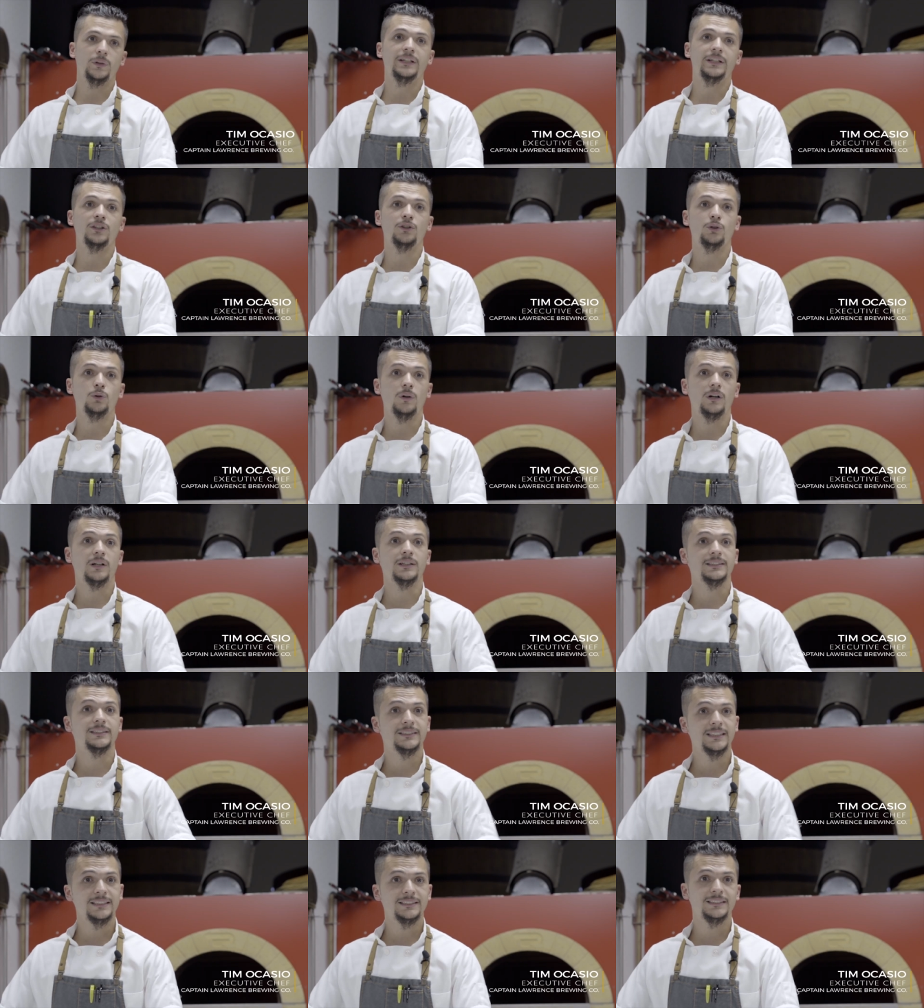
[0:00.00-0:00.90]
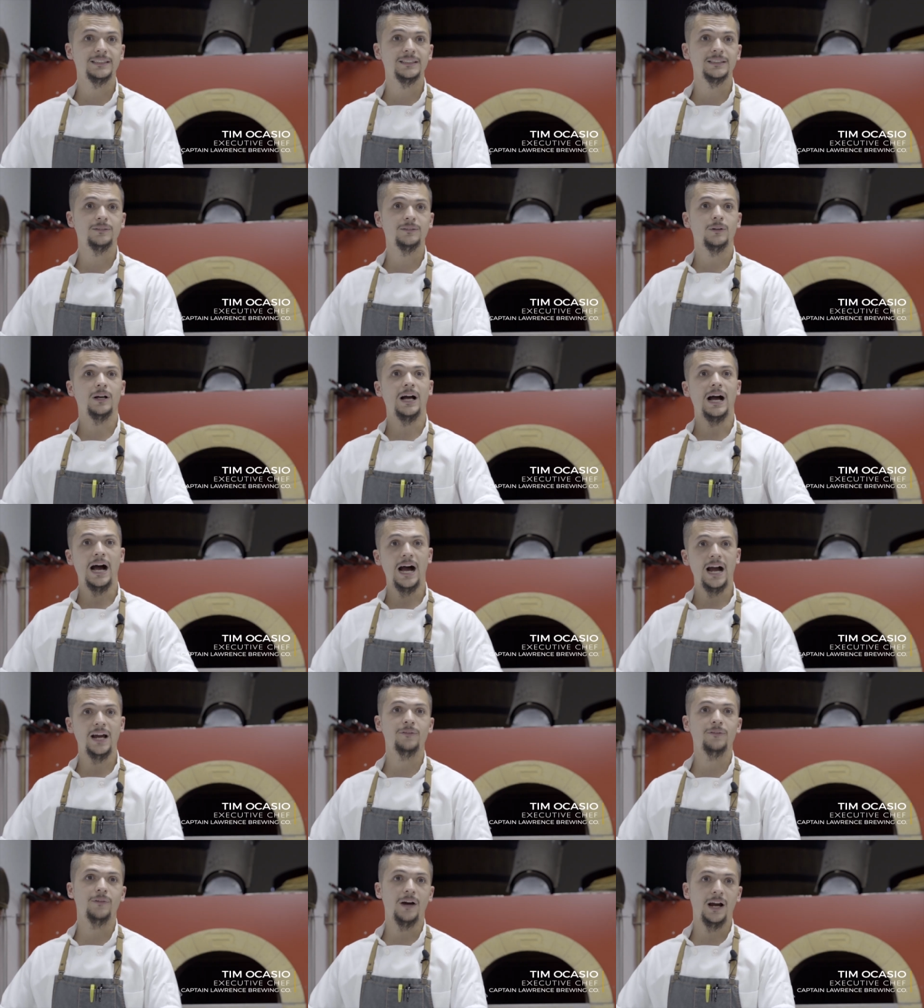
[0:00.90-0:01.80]
We can do a consistent,
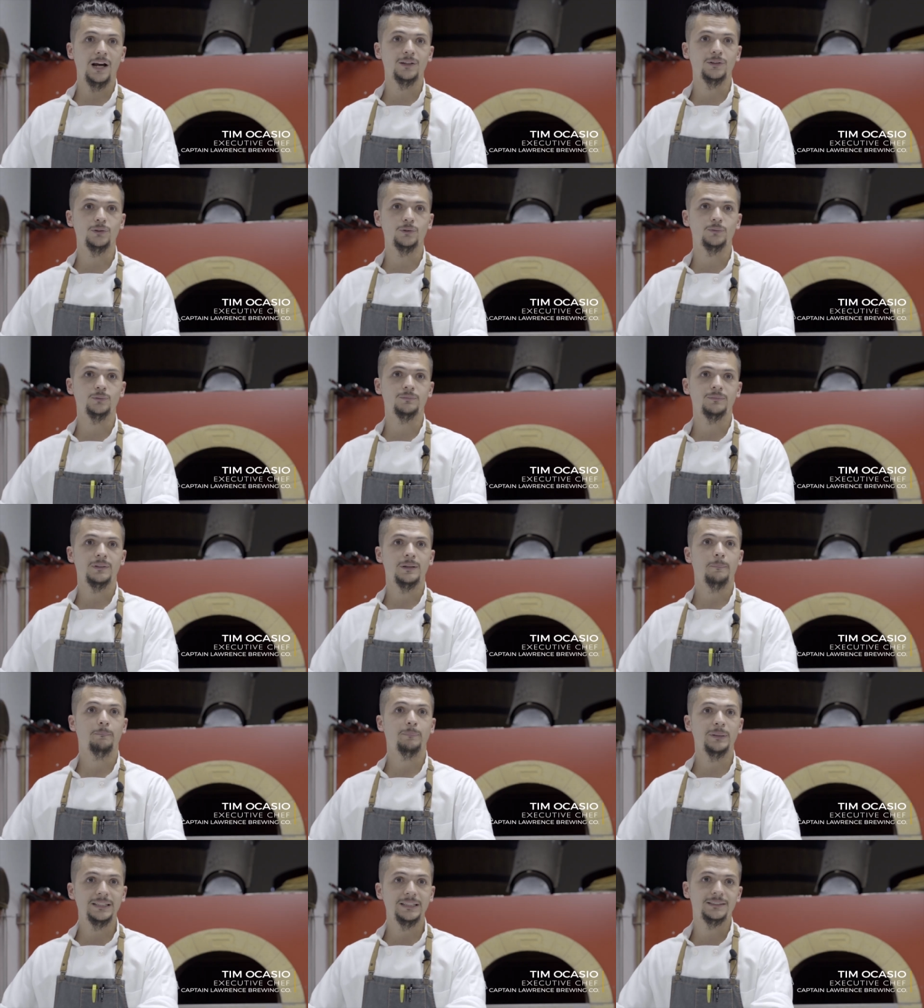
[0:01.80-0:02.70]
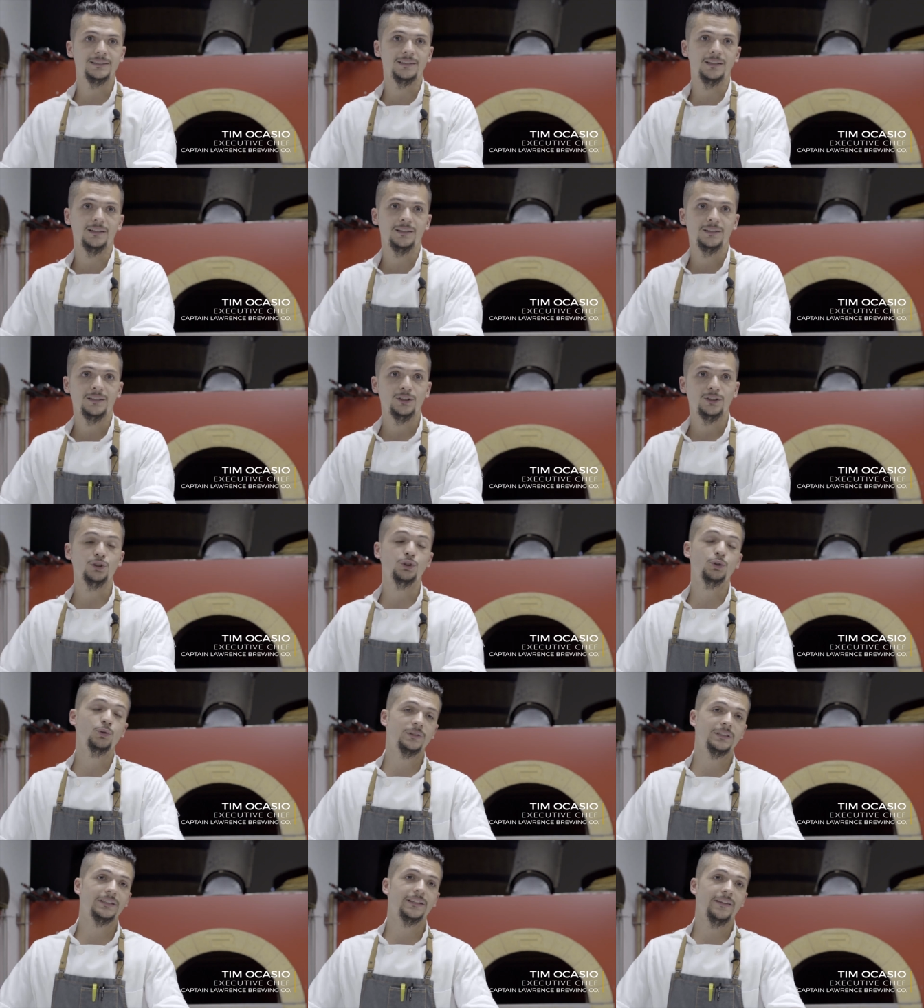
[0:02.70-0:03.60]
high volume pizza
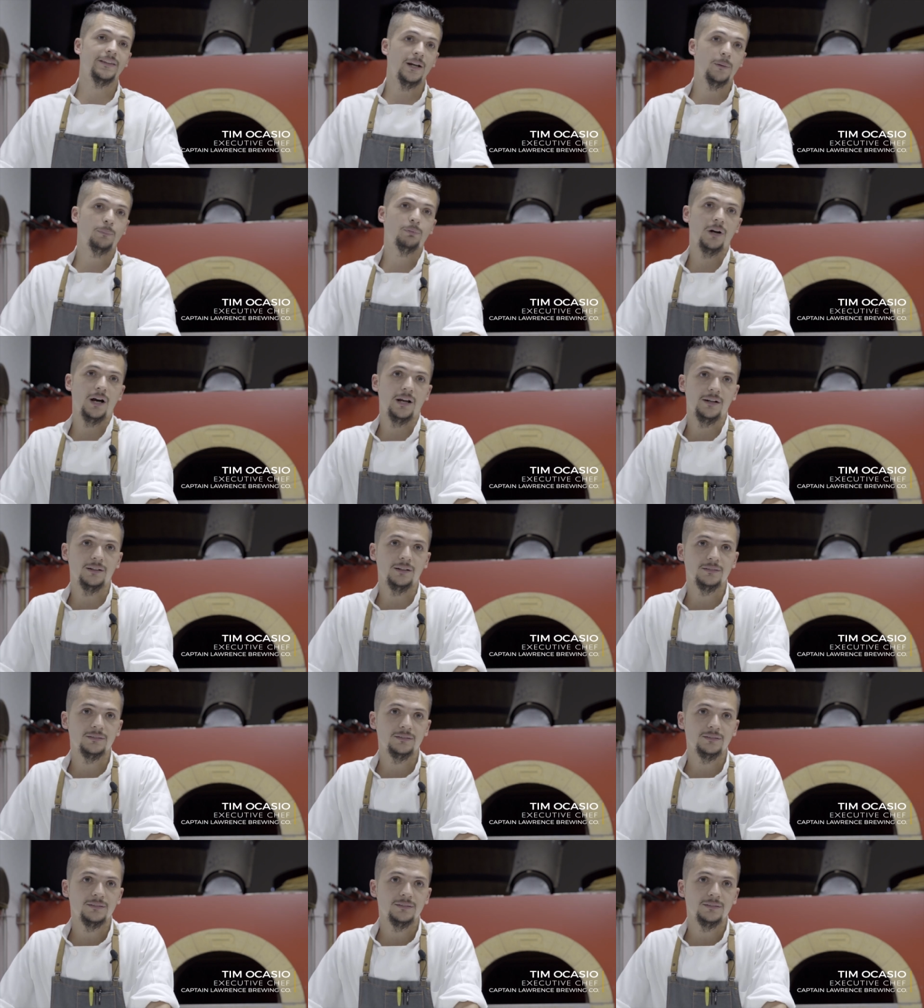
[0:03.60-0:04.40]
using their product.